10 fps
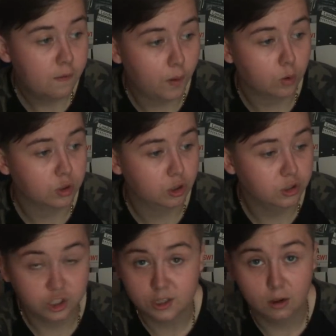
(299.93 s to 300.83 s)
Focus
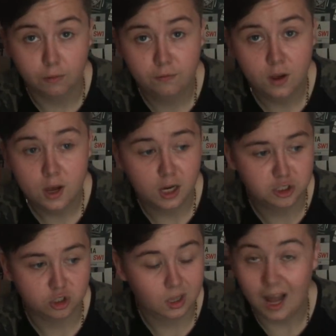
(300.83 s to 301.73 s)
on yourself
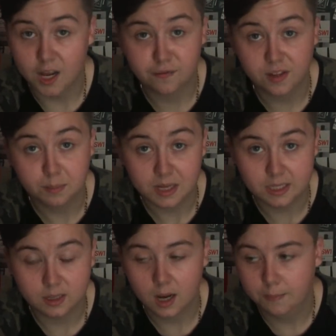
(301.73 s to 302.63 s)
and just life in the
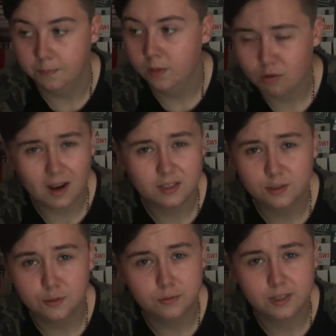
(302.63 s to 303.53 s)
meantime. Try to
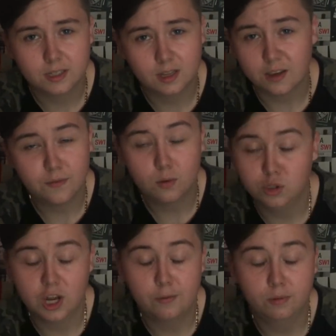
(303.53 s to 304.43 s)
do things, like
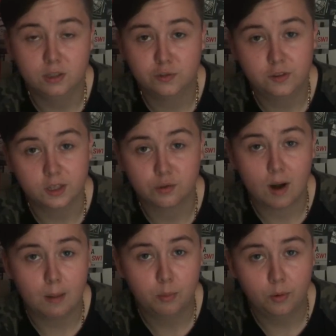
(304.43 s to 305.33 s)
were generally just feeling
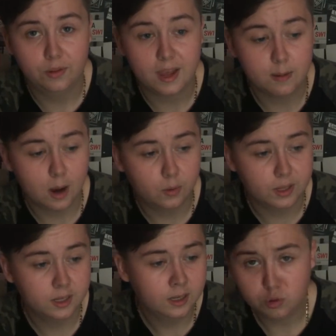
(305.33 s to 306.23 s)
crap one day about
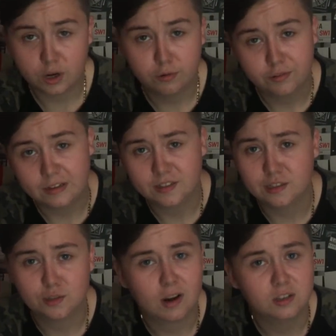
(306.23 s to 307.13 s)
it, do general things
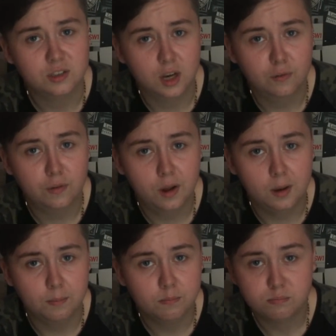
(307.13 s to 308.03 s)
to distract yourself
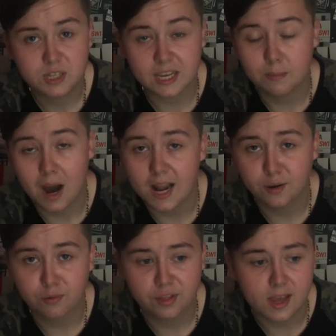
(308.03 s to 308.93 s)
and take your
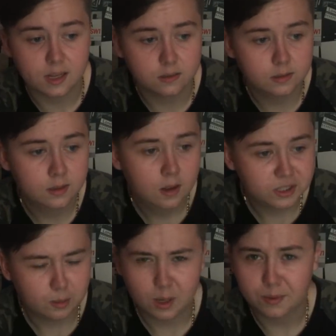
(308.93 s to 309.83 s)
mind off of things. But at
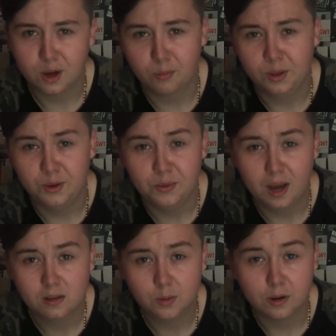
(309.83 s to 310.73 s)
the same time, you can't really do
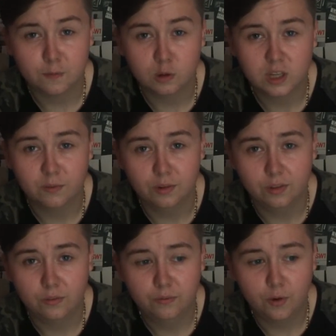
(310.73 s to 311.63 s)
that 24/7
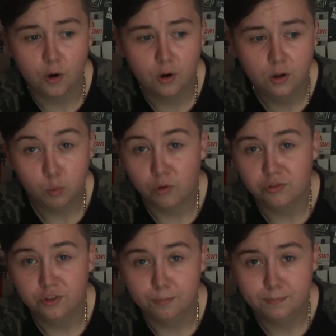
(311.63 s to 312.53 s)
for
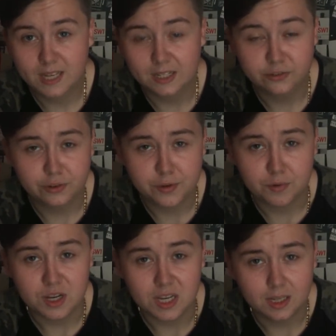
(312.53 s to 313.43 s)
1 to potentially
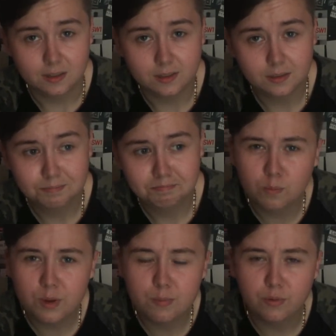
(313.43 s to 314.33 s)
3 years.
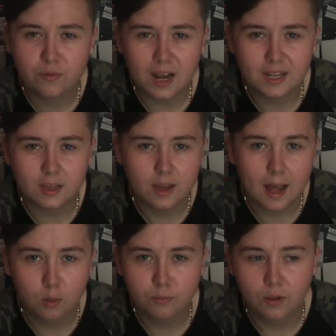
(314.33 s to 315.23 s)
Some people find it
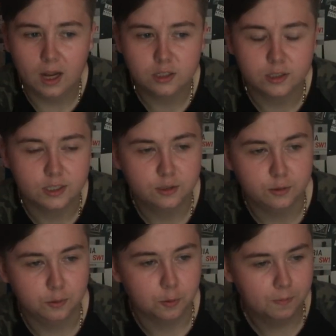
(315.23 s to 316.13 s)
helpful actually
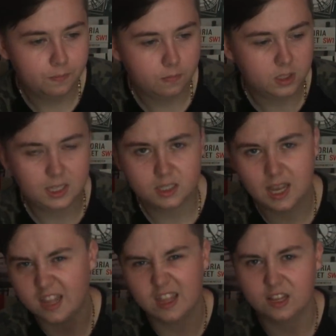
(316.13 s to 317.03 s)
to,
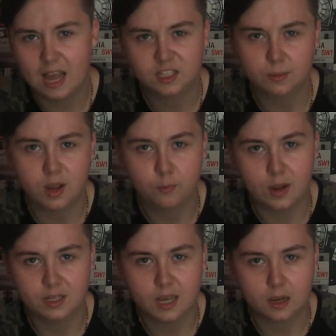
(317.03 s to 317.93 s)
say the estimated
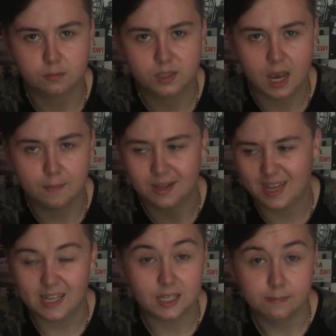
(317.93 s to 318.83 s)
waiting time
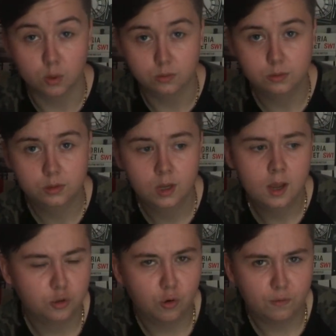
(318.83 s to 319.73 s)
is 18 months,
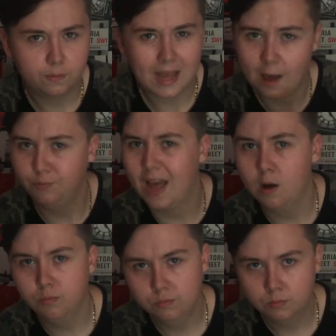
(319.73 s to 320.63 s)
to sort of count
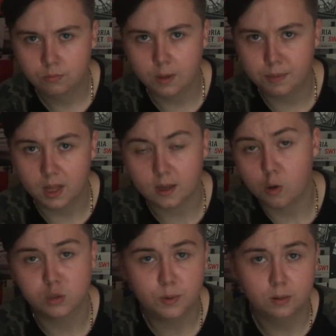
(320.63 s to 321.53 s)
down and be like,
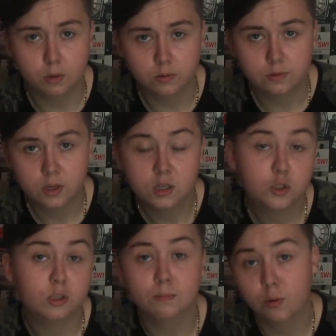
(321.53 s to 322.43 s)
oh, it's been a month,
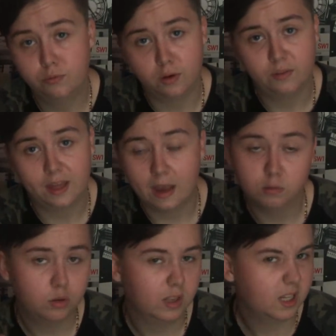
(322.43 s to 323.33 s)
so it's a month off that now,
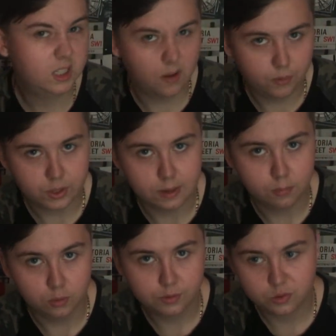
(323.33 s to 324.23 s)
it's only like 17
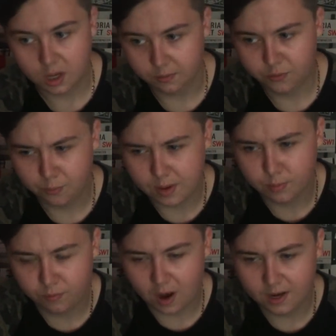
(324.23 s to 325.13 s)
months. And some
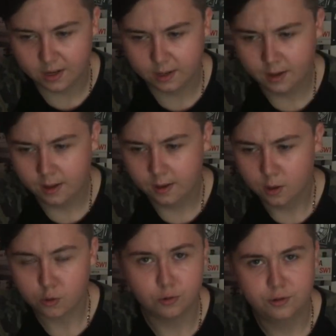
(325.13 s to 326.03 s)
people find it
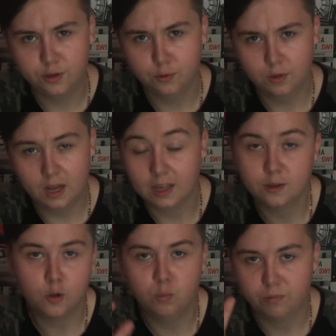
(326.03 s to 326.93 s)
good to do that.
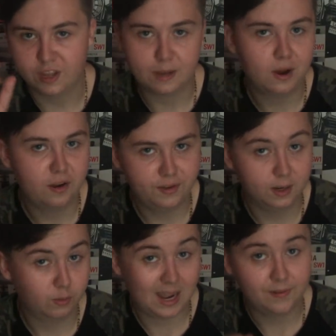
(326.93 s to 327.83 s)
Like, don't think about every day,
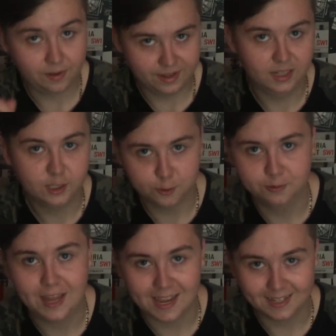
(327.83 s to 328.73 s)
don't count down the
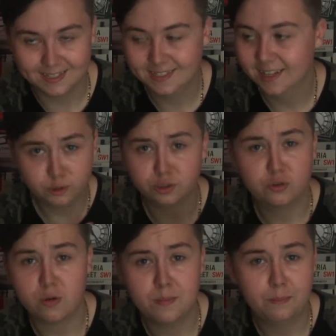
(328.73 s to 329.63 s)
literal days, but
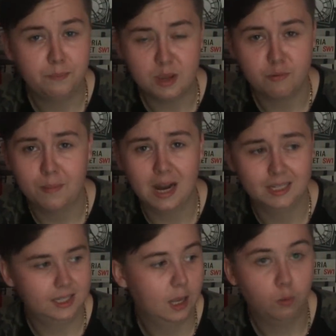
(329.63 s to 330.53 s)
just to be
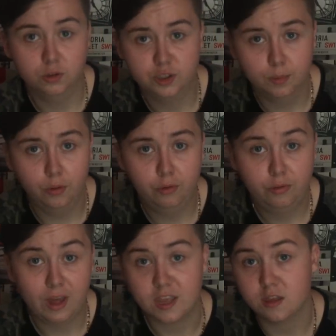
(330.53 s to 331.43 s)
reminded like once a
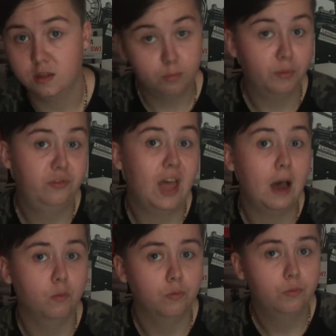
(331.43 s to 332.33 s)
month that you're a month
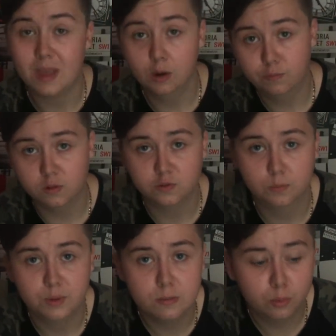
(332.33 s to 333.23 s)
down can be helpful for
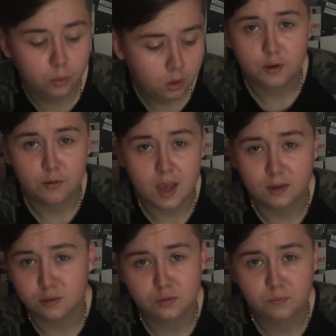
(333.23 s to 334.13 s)
some people. So
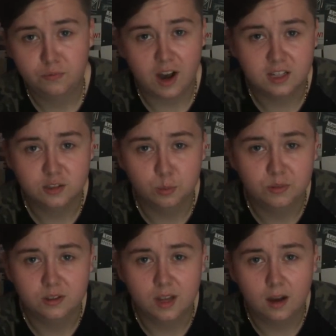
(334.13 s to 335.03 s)
yeah, just find
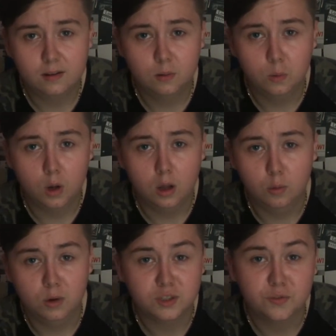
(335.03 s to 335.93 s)
something that
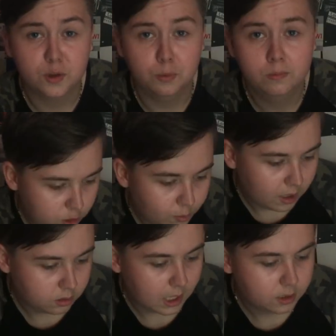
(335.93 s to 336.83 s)
works for you. Someone
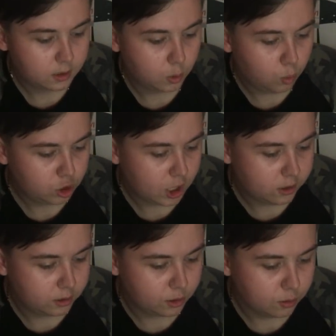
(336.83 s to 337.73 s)
else asks, what
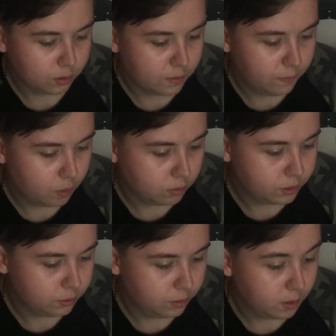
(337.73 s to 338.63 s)
changes are you looking forward
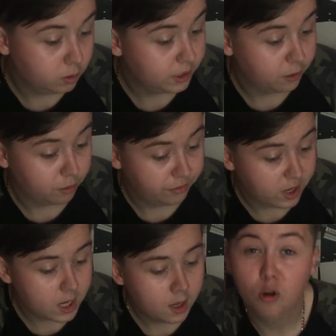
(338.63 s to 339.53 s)
to the most now you're on
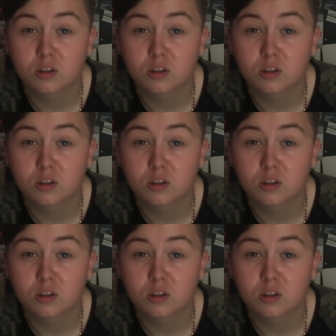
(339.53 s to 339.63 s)
T?